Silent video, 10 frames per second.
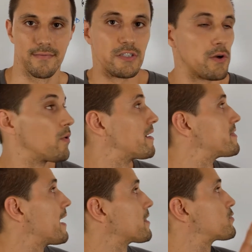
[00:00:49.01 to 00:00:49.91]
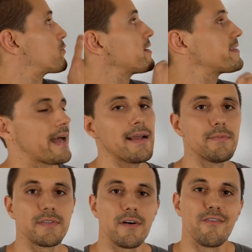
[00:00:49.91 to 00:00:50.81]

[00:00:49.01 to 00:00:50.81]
So there are three types of